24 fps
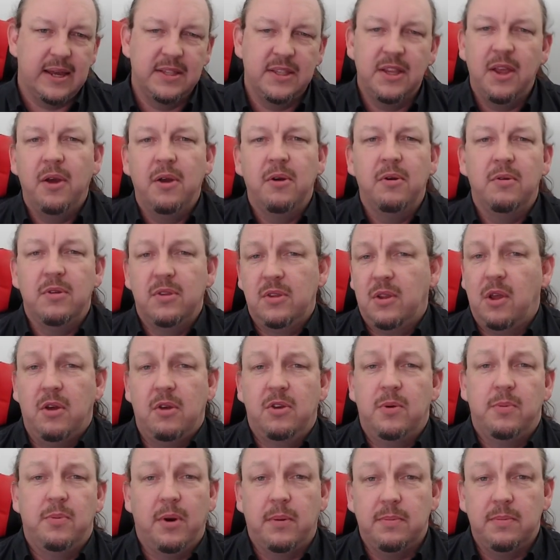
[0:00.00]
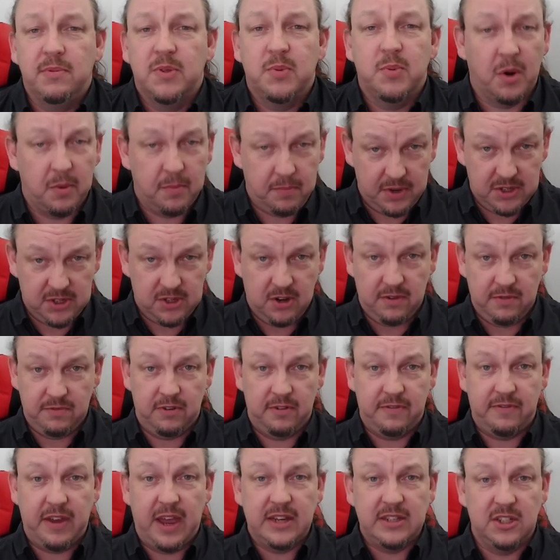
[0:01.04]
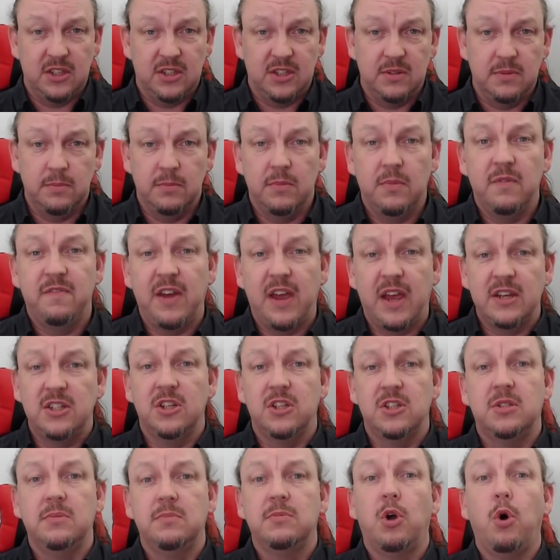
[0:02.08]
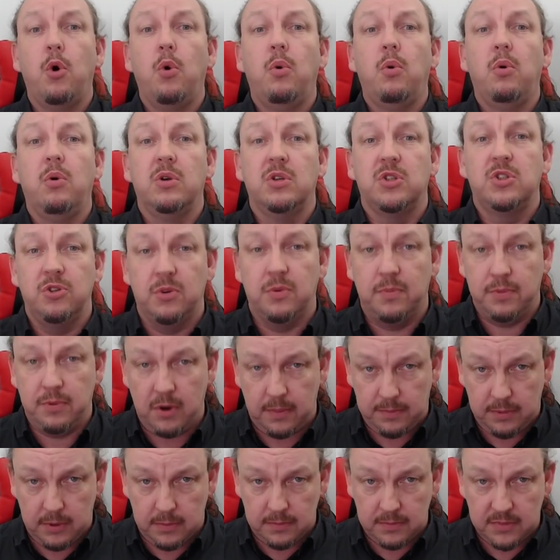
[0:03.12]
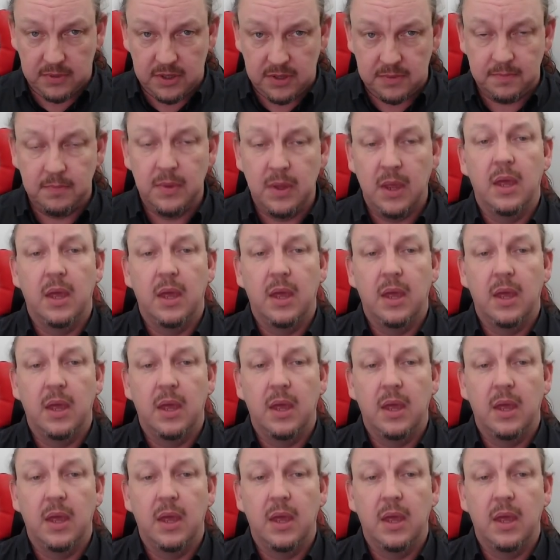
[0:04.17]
No, no, your problems won't be solved through fascism. Fascism caused your problems.